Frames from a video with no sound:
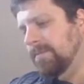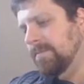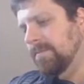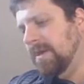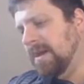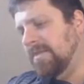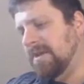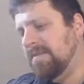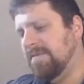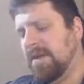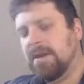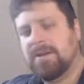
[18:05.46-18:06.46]
But yeah, I thought
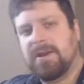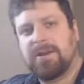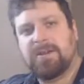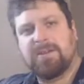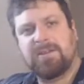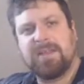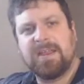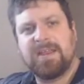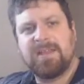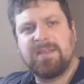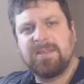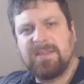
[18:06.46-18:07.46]
Phantom Darkness kind
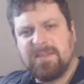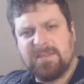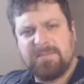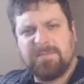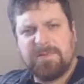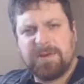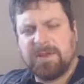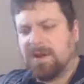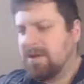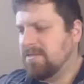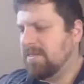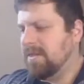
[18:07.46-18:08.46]
of has some fun
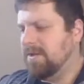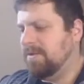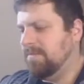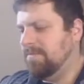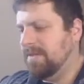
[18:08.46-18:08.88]
cards in there.